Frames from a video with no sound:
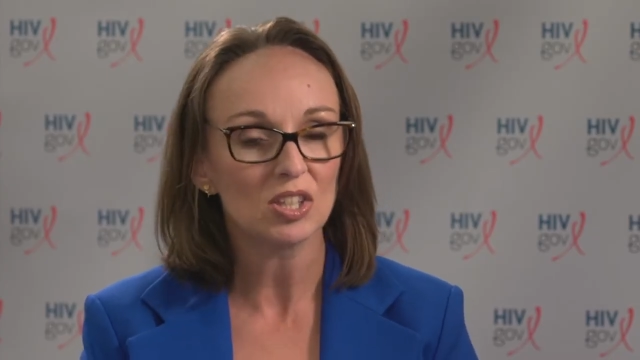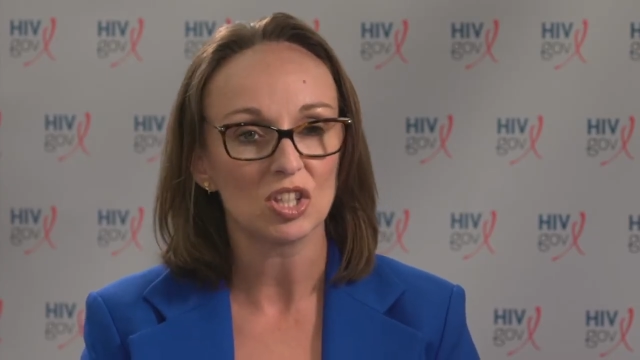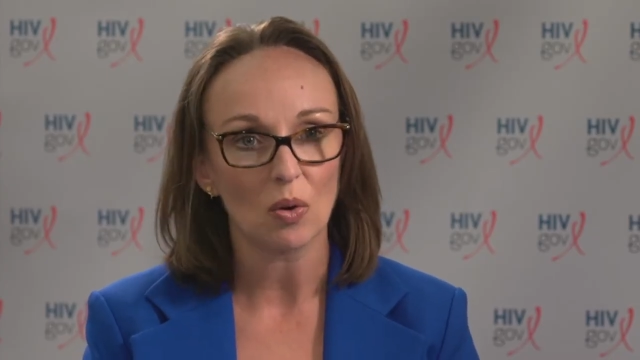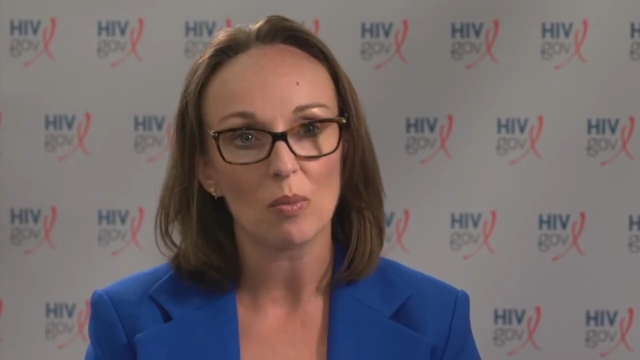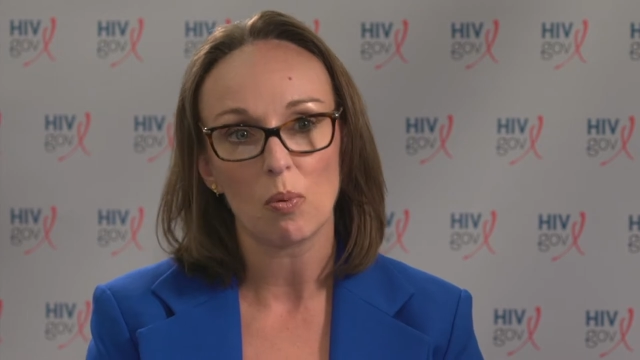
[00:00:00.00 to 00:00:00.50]

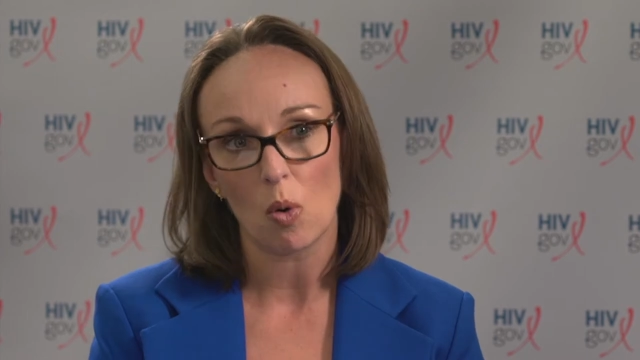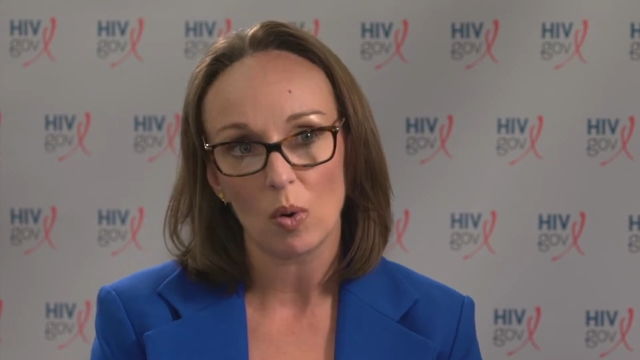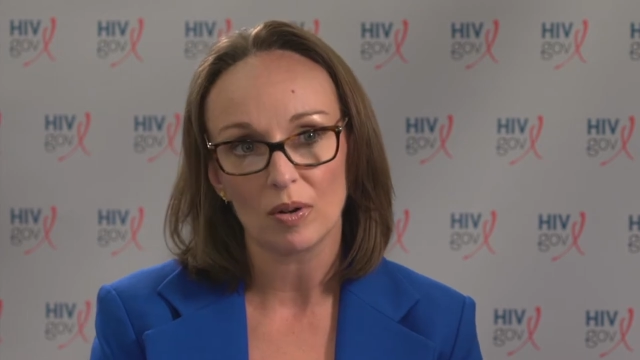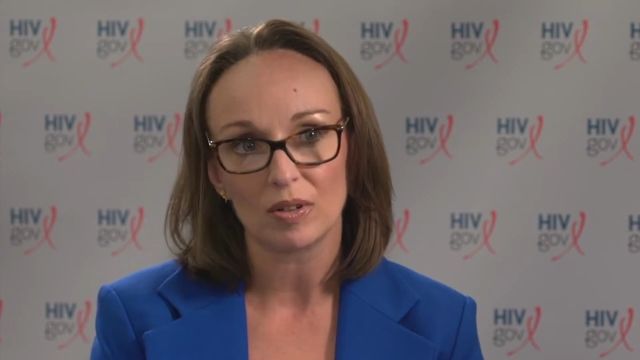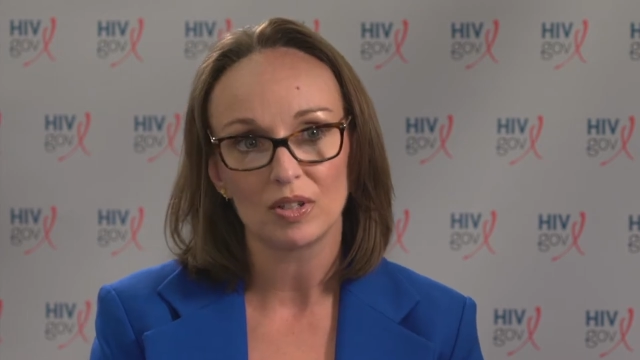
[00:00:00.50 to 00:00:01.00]
so
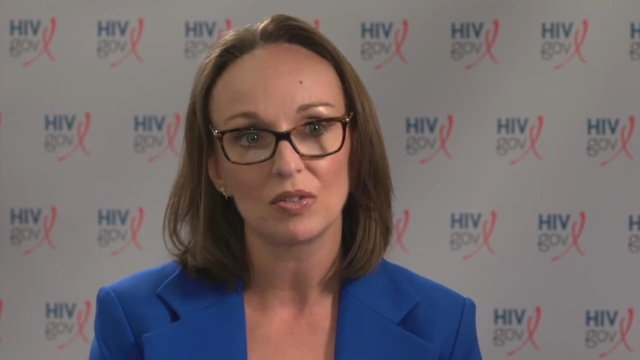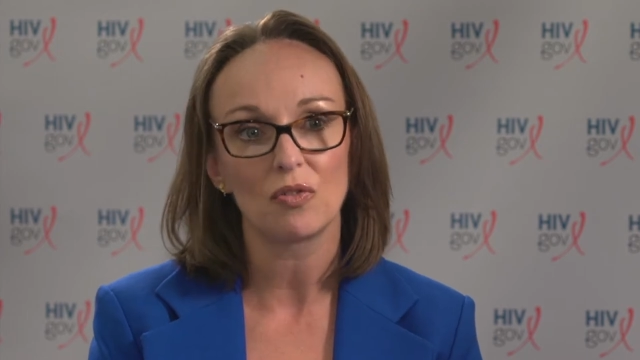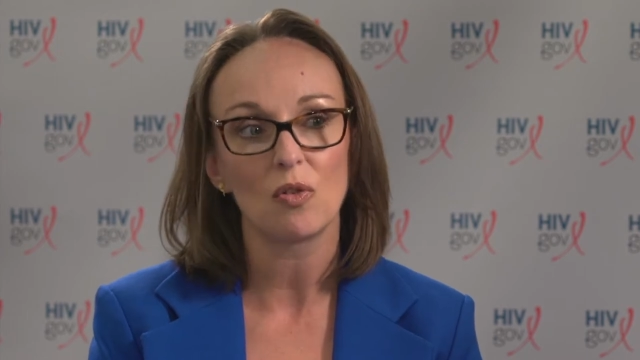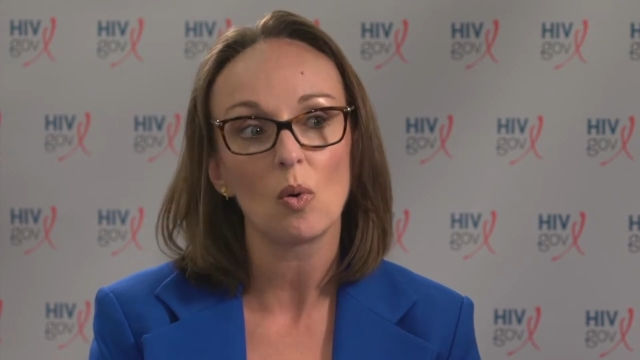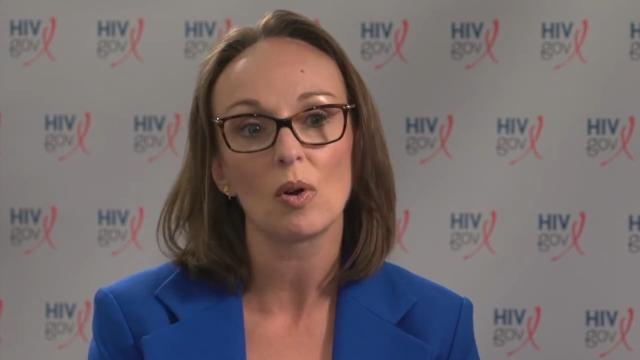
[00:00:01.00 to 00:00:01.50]
important
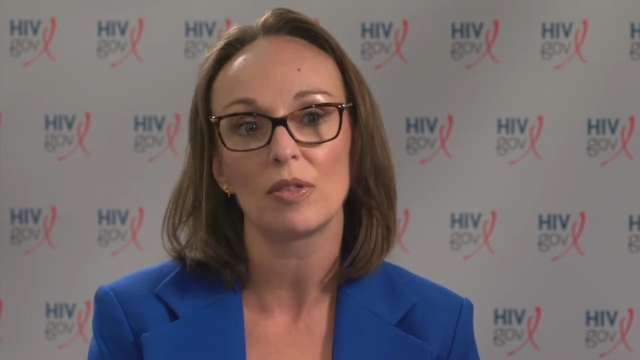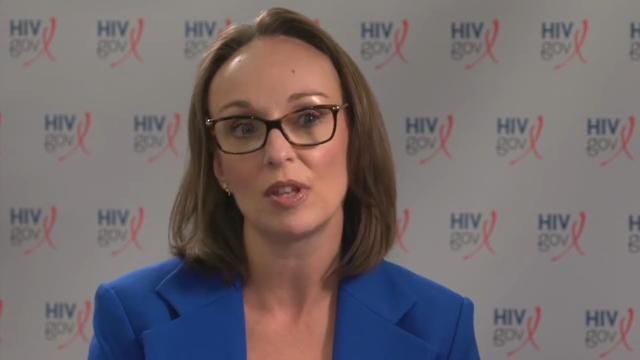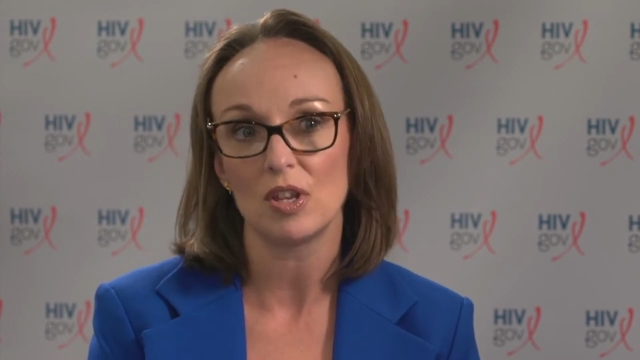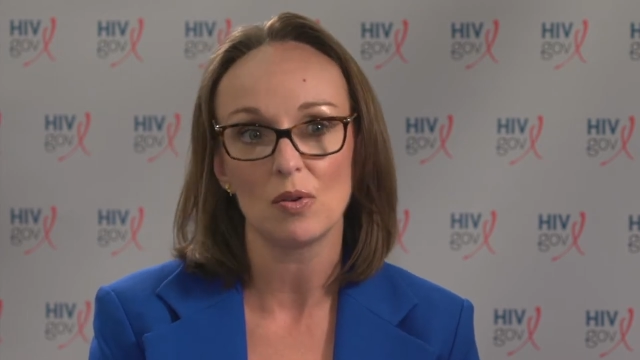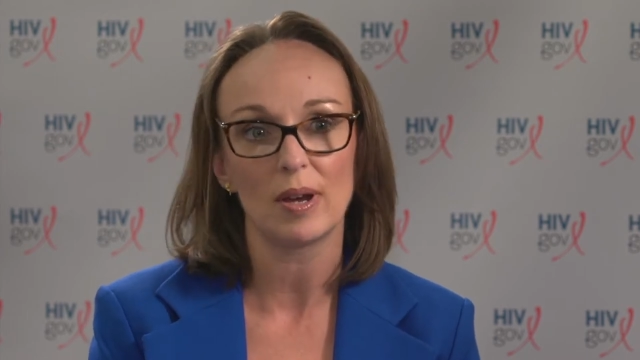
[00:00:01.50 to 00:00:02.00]
for the
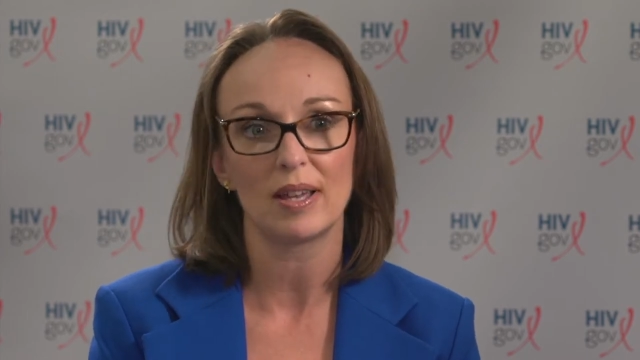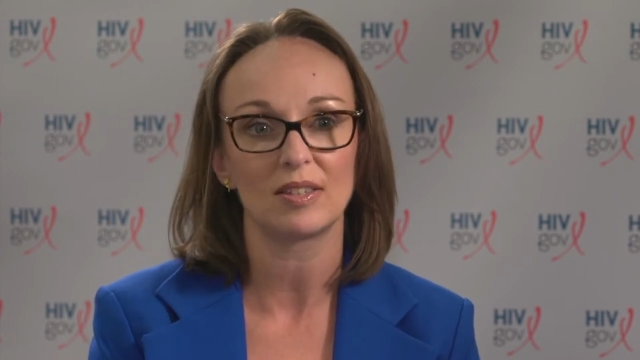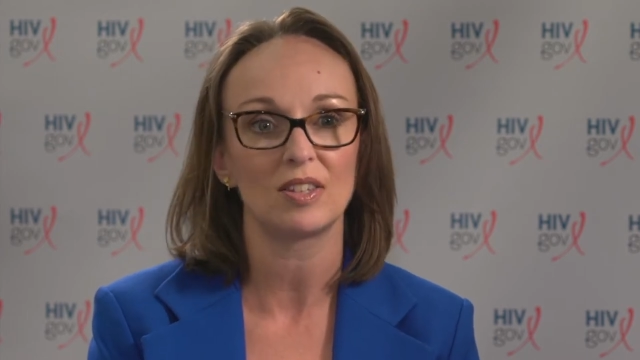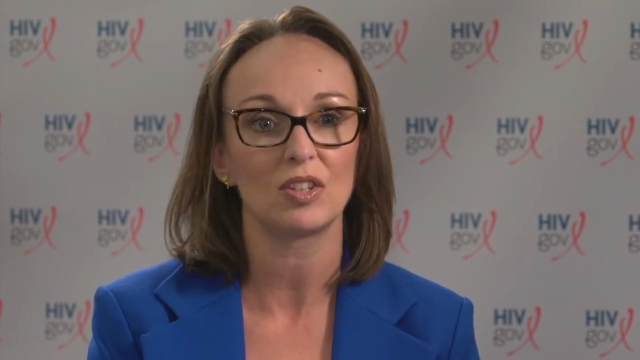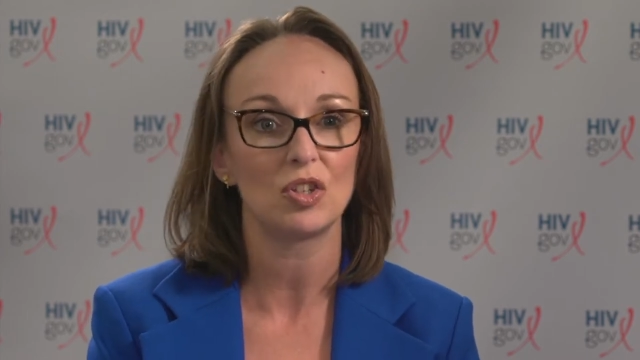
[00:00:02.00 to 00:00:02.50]

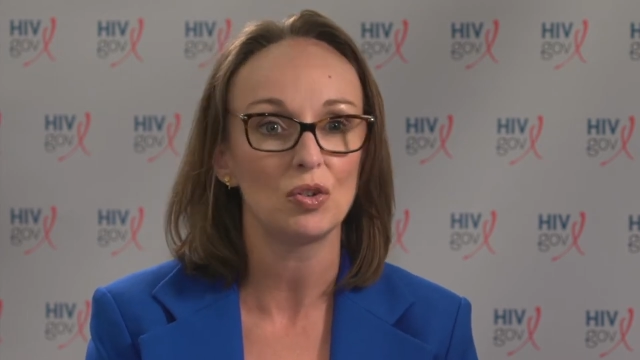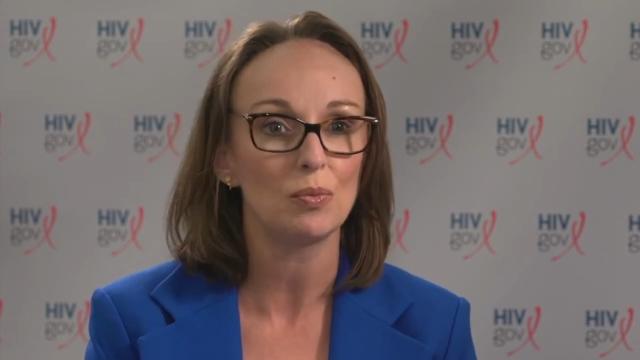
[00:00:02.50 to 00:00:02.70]
U.S. to